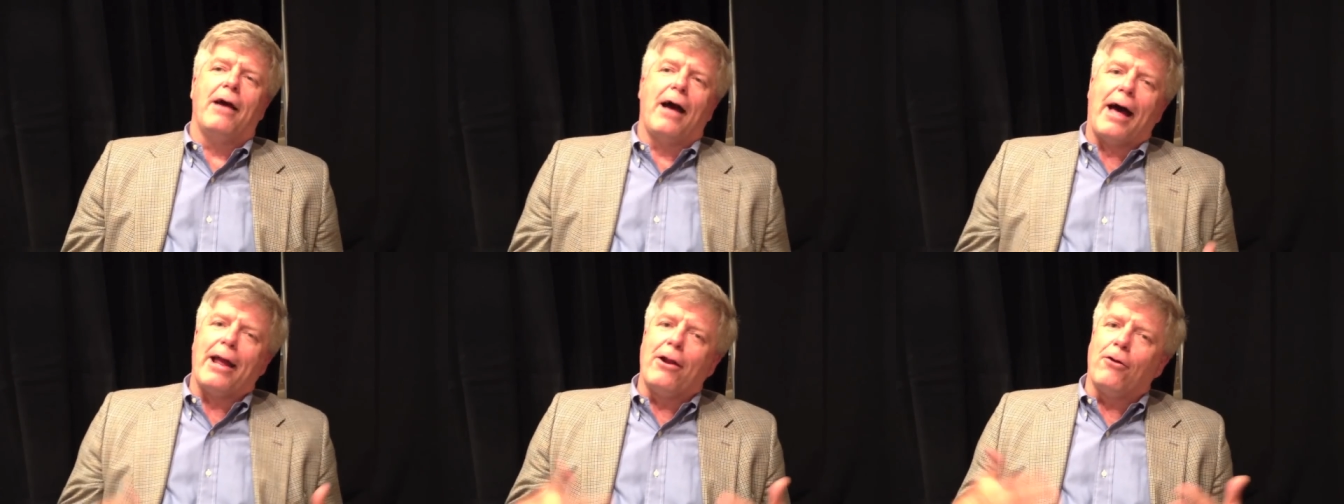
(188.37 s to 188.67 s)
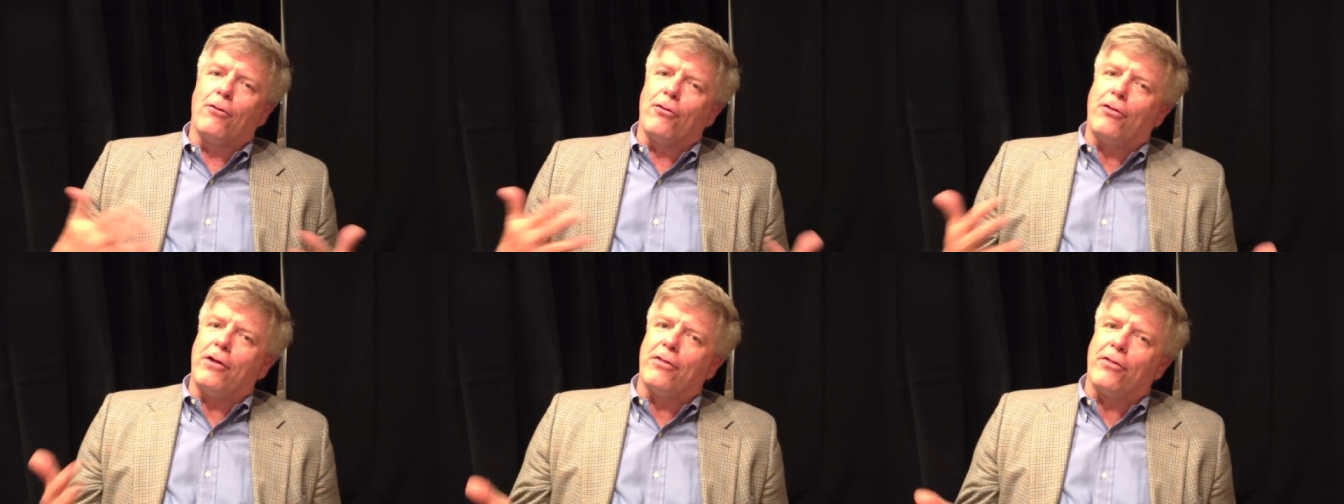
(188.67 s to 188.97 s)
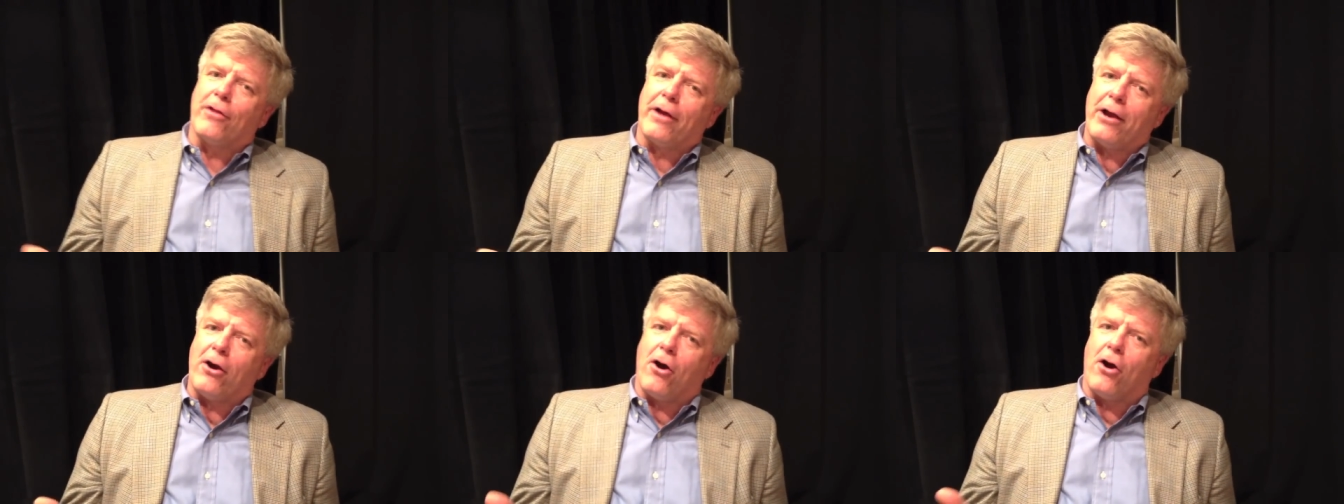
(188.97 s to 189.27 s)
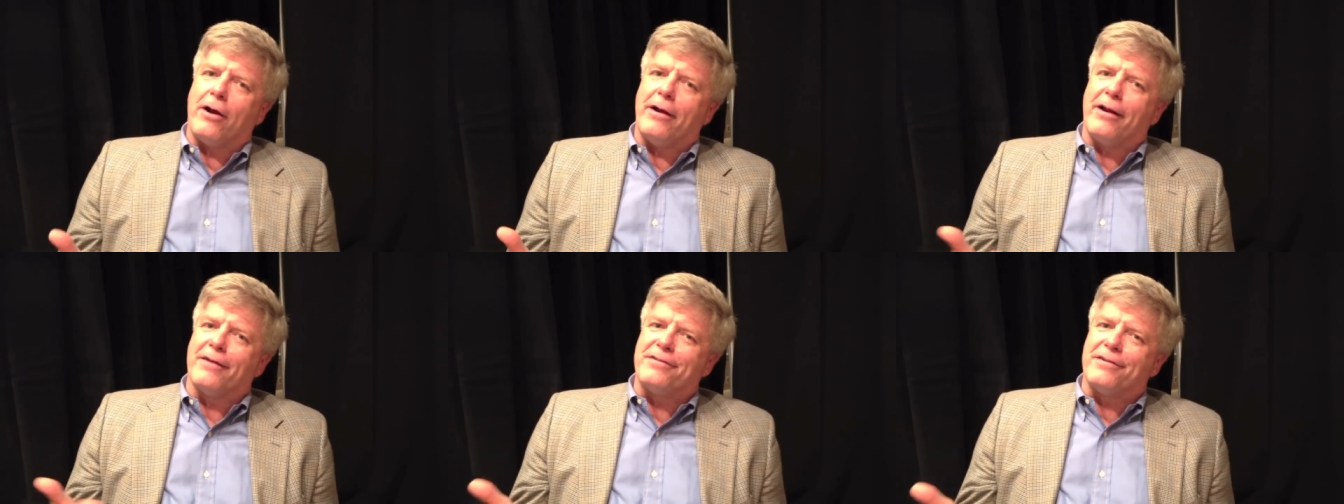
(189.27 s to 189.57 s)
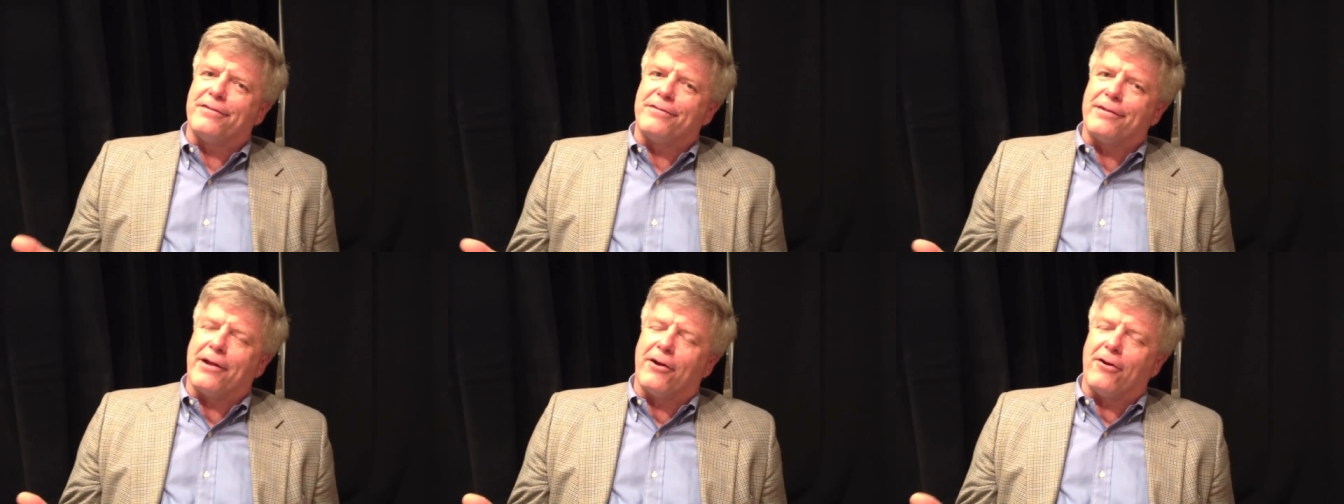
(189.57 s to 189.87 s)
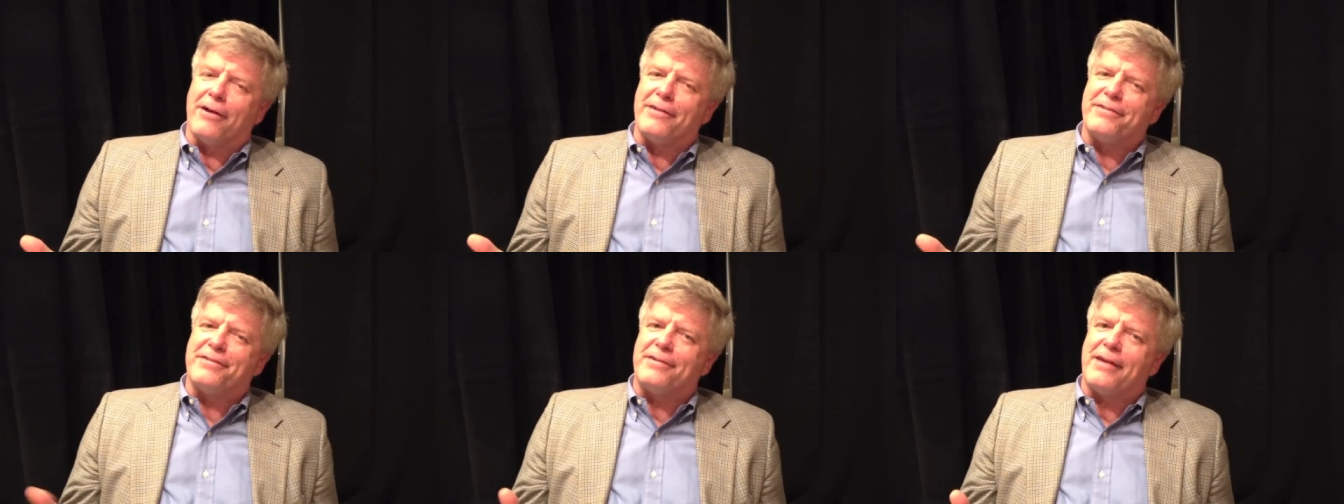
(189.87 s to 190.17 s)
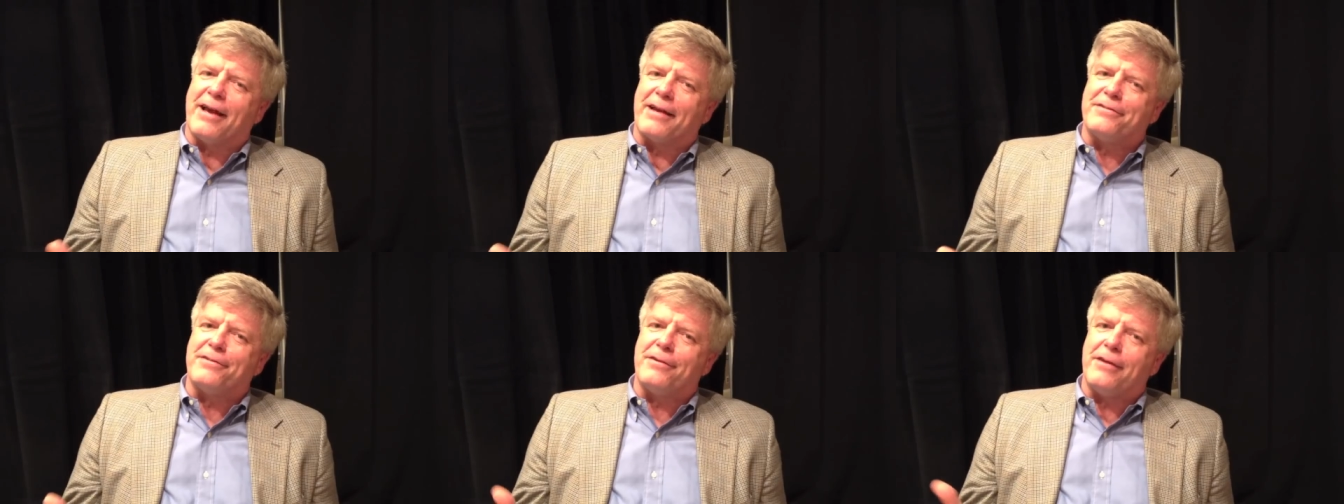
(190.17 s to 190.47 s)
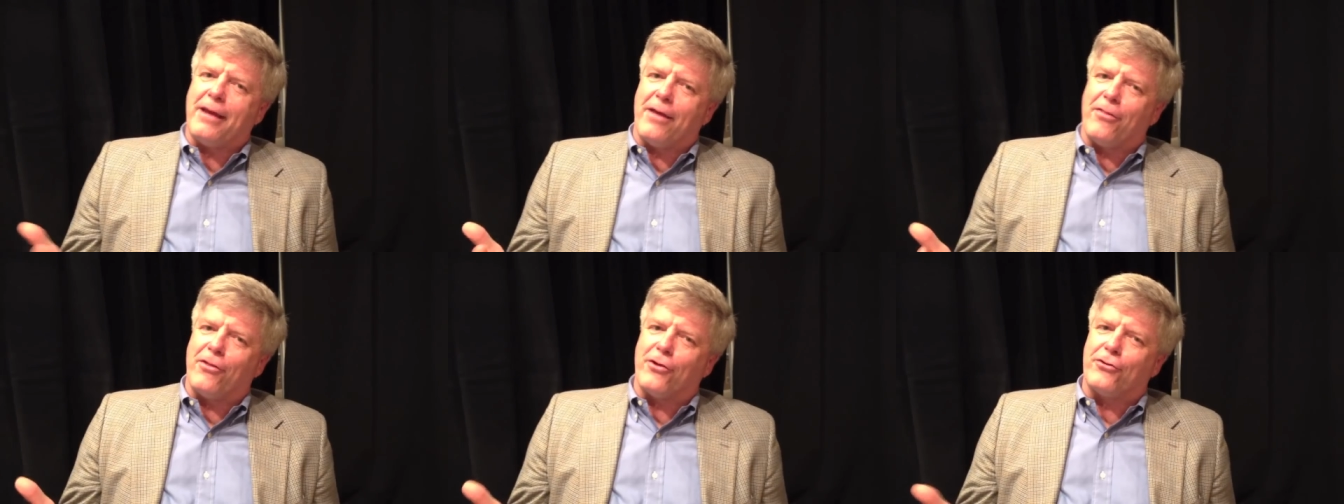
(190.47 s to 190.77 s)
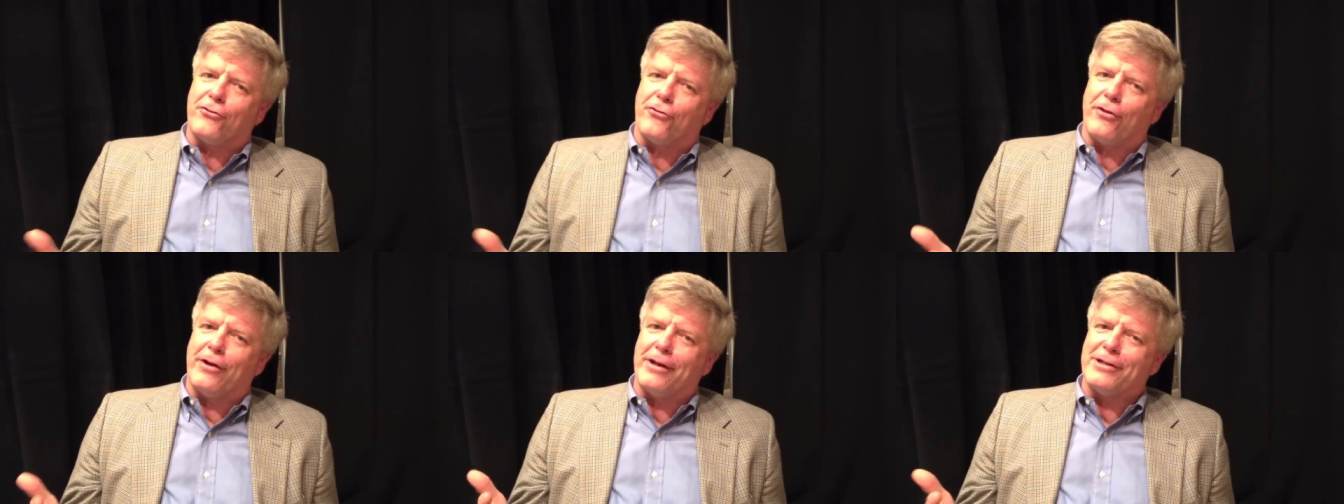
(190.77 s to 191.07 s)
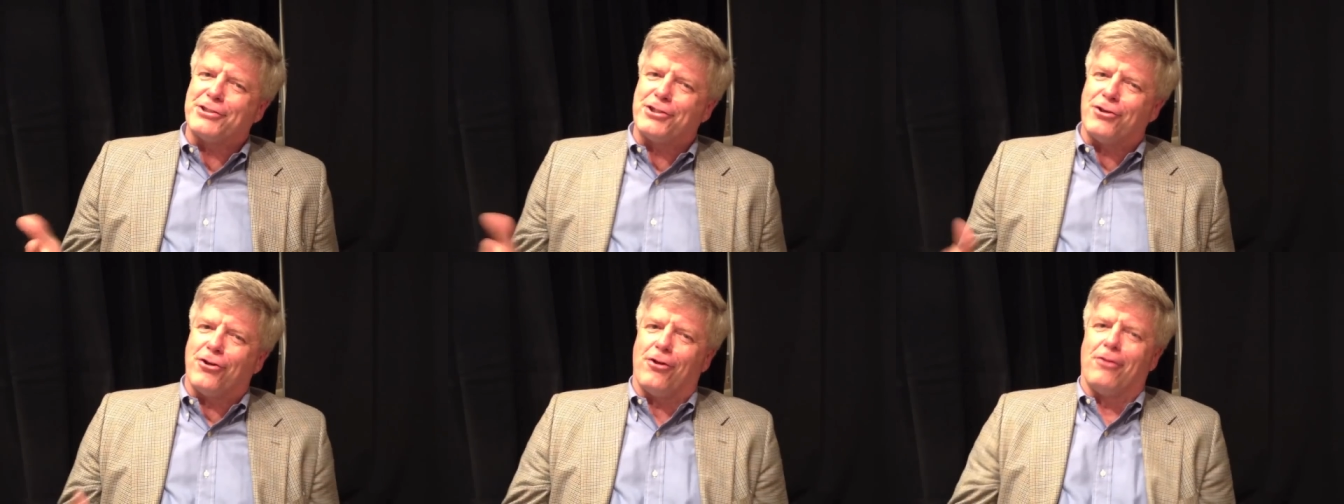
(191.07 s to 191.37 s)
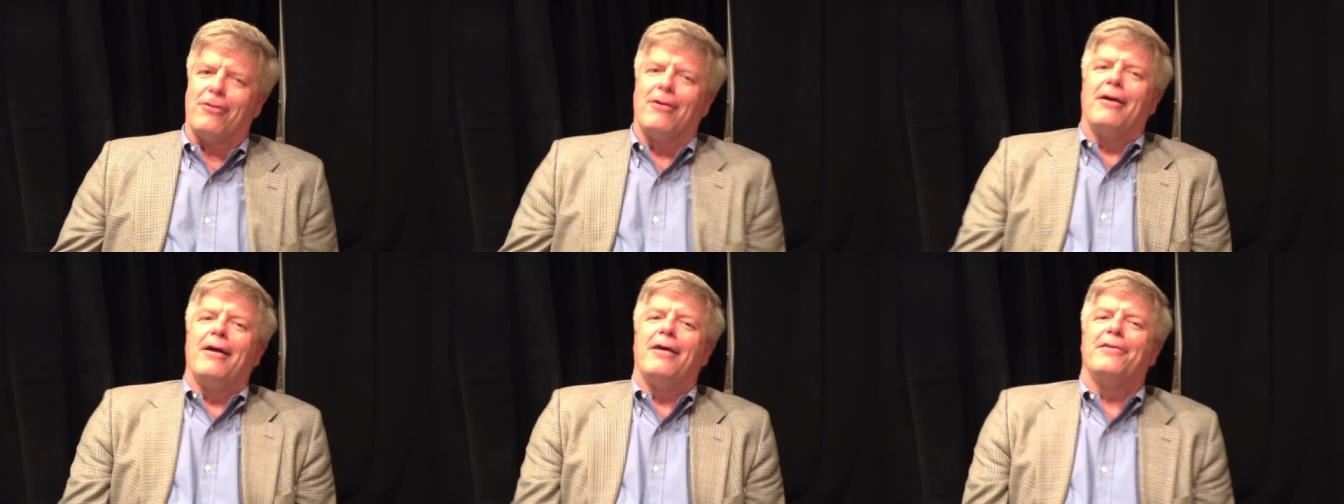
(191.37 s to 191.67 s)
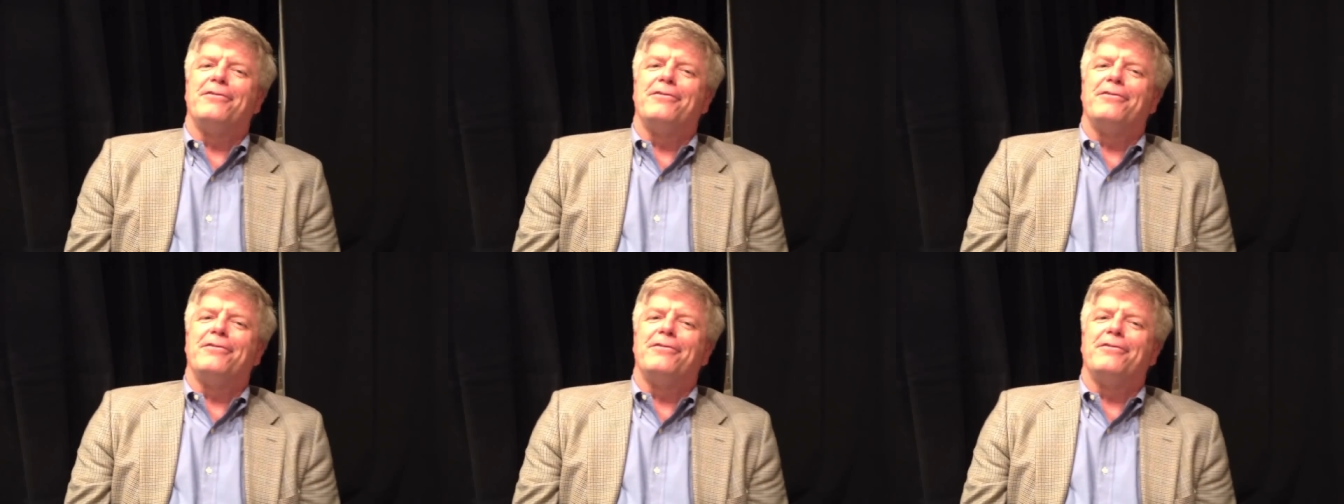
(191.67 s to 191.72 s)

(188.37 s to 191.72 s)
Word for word: I don't think they are necessarily sexy in the traditional